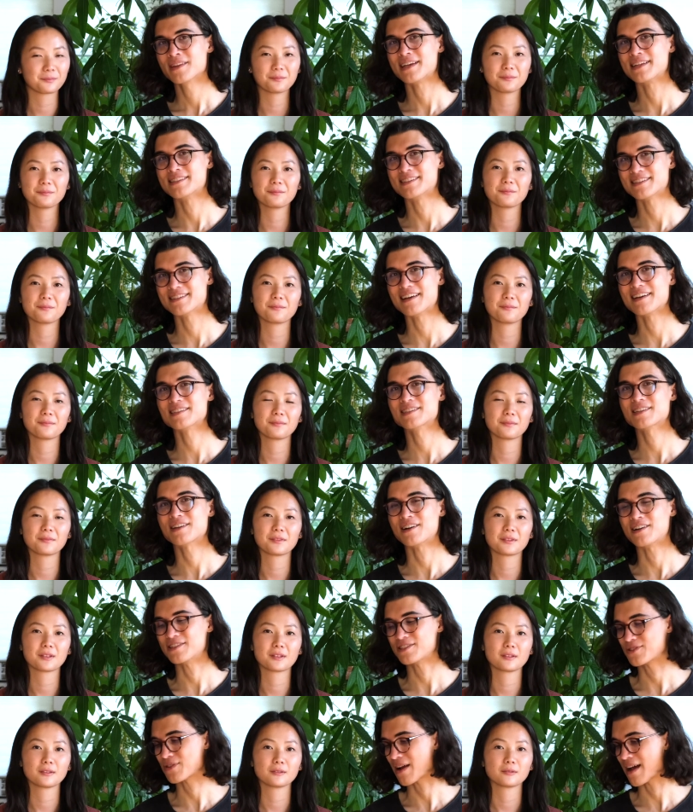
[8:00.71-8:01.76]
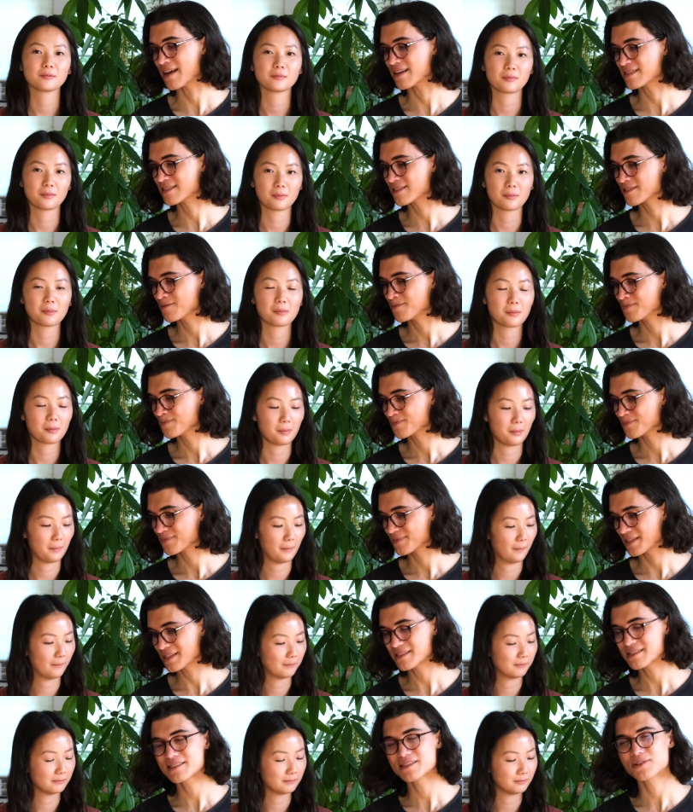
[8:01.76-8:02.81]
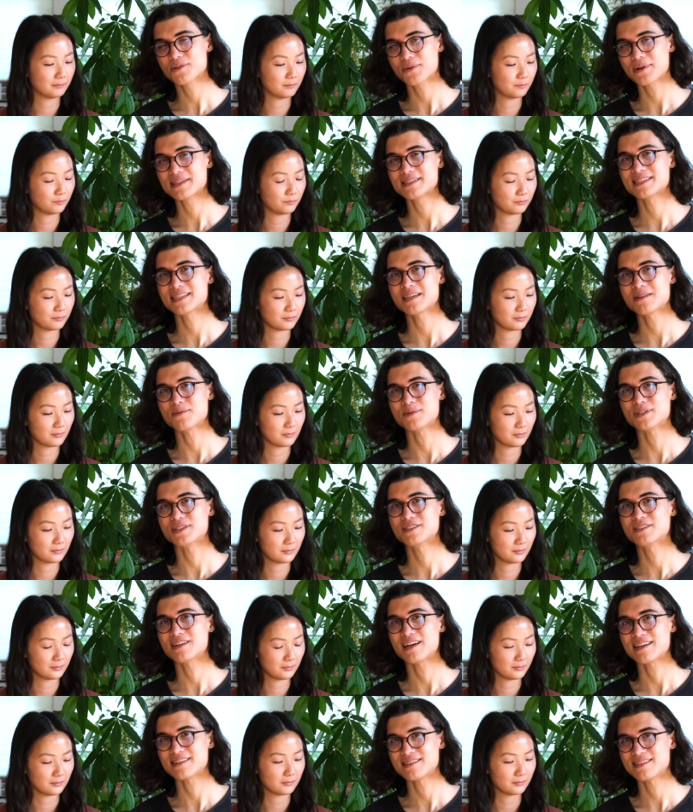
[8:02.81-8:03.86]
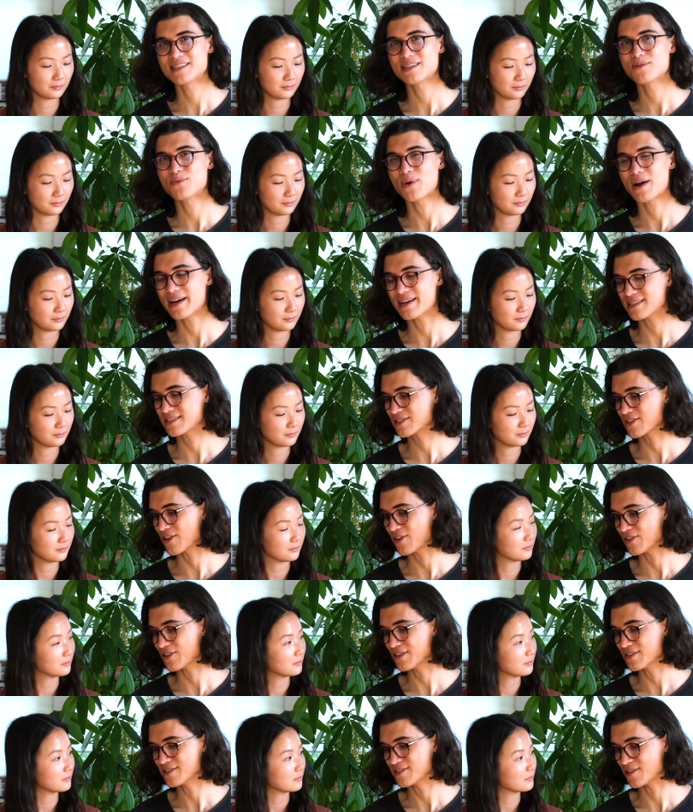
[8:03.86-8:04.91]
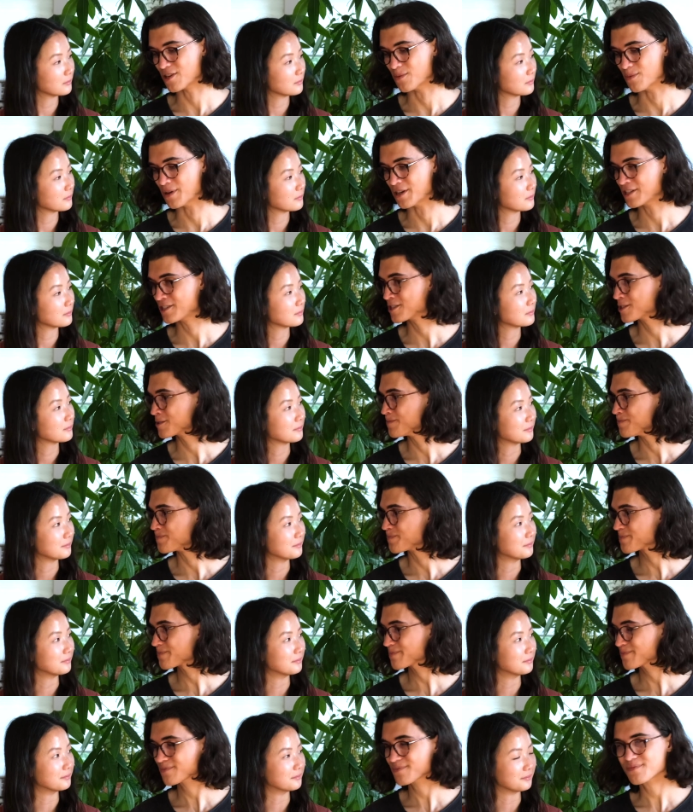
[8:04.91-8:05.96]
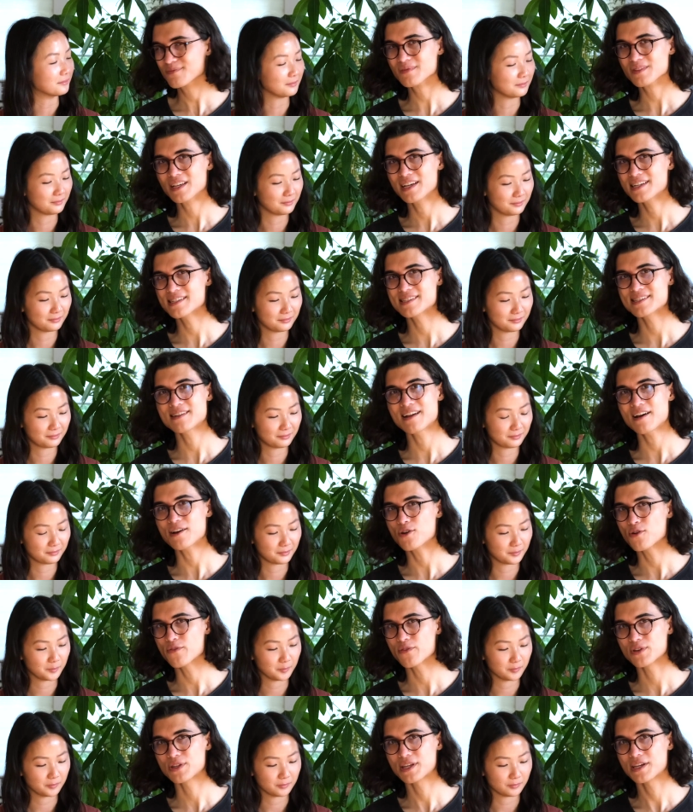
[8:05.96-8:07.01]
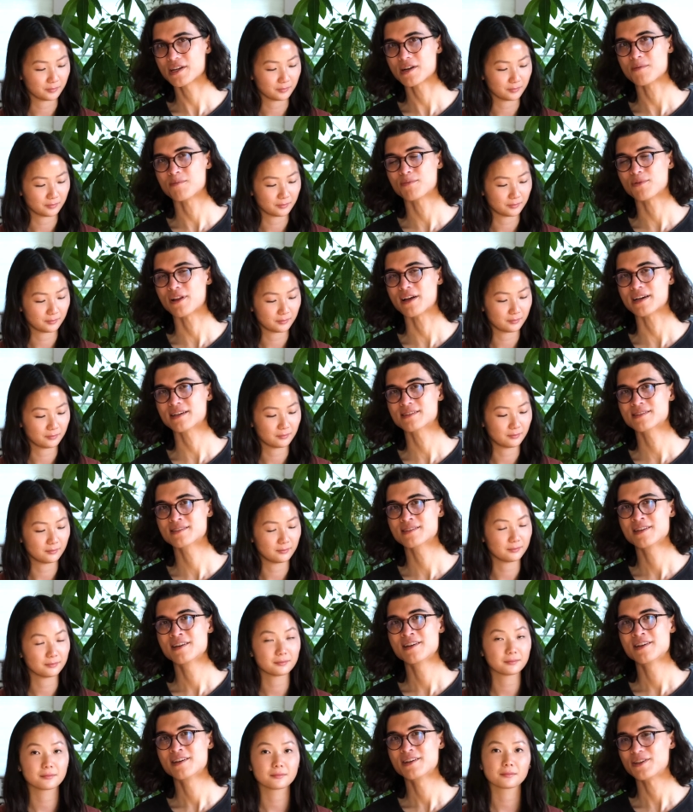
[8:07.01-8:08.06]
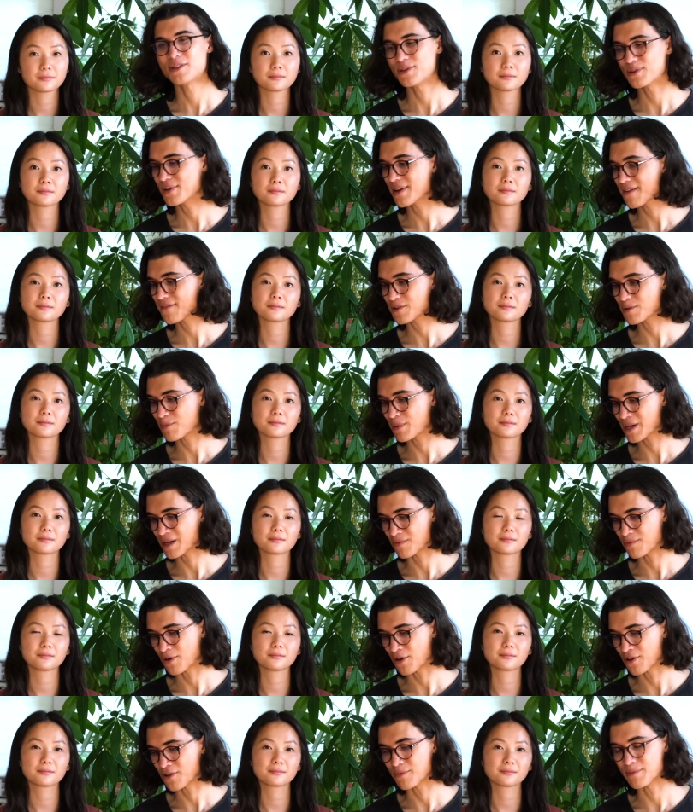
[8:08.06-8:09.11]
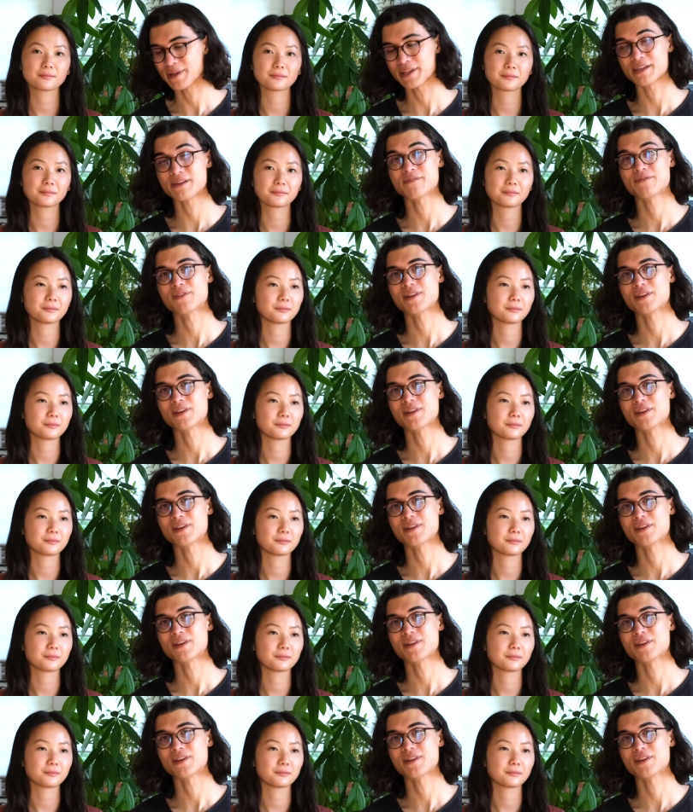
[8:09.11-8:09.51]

Speaker 1: It's a nice contrast. This is a great sandwich. I see why it's caught on so much. Mm-hmm. It's not overly complex. You don't have to pick apart a million